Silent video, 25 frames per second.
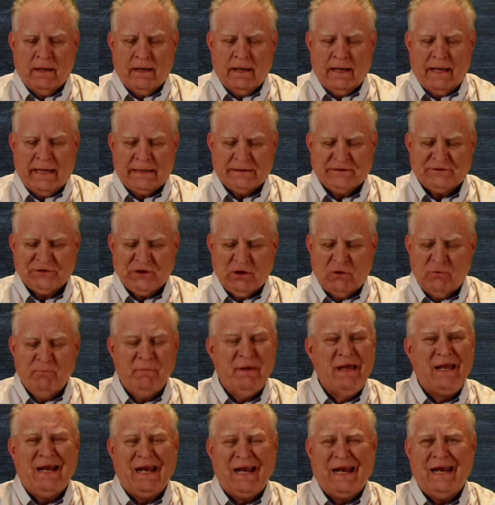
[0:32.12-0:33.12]
And so
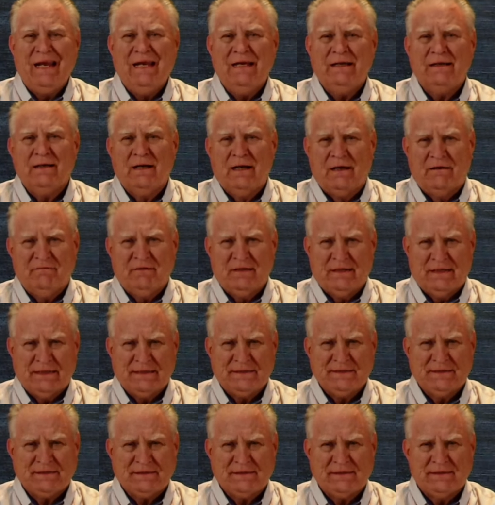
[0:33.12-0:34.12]
many of
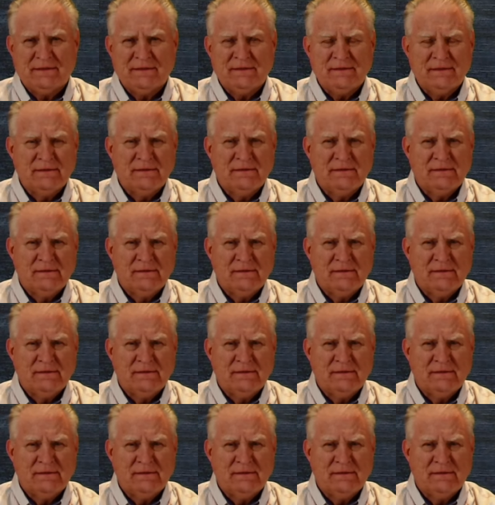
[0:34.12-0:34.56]
us